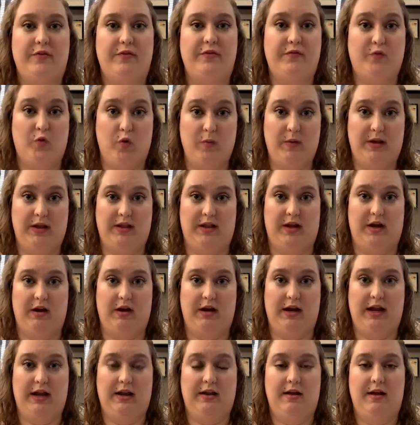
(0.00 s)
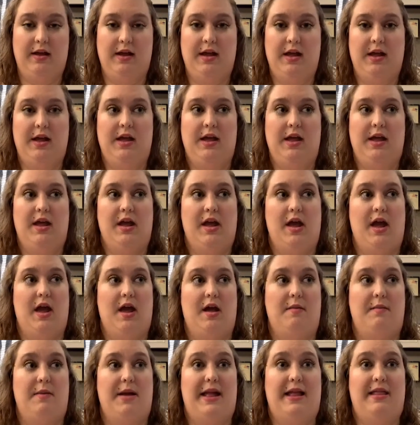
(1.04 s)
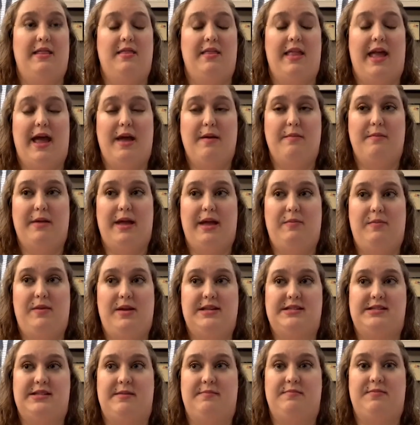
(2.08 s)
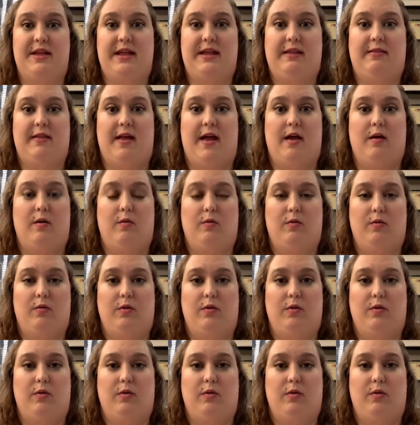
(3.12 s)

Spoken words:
formulary. And that may be something that